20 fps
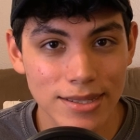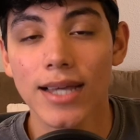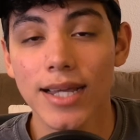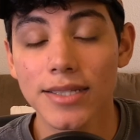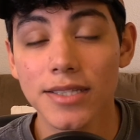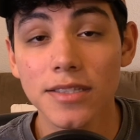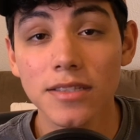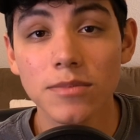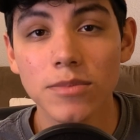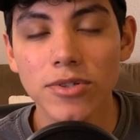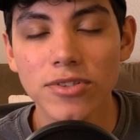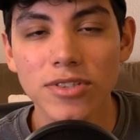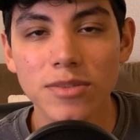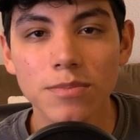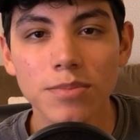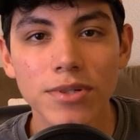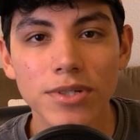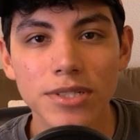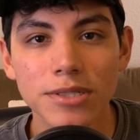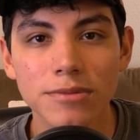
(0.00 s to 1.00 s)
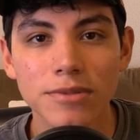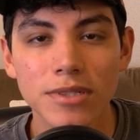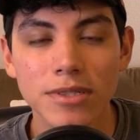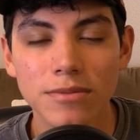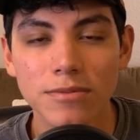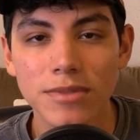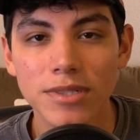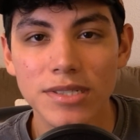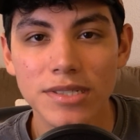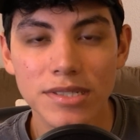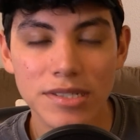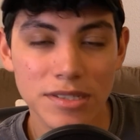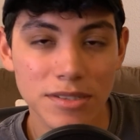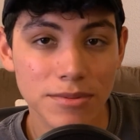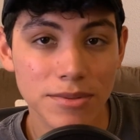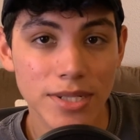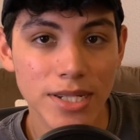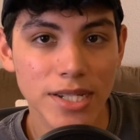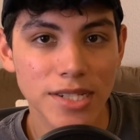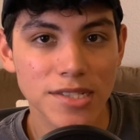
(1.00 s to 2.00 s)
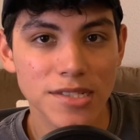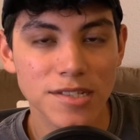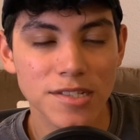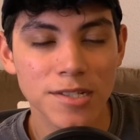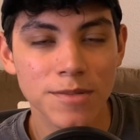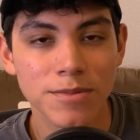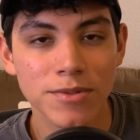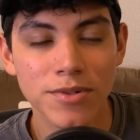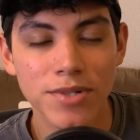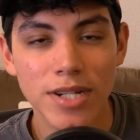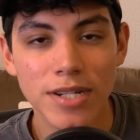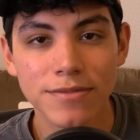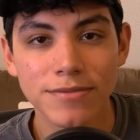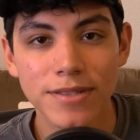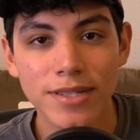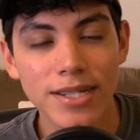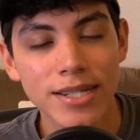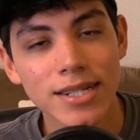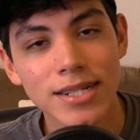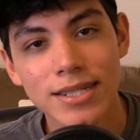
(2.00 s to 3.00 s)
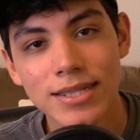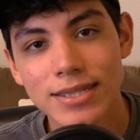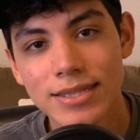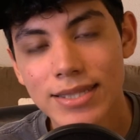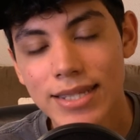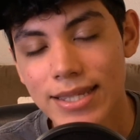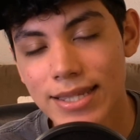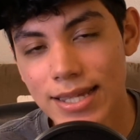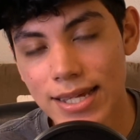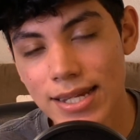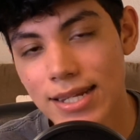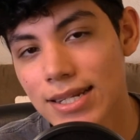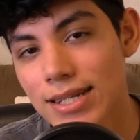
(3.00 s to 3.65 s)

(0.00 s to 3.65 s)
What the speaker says: I think the most important one was his relationship to Rafael Nadal.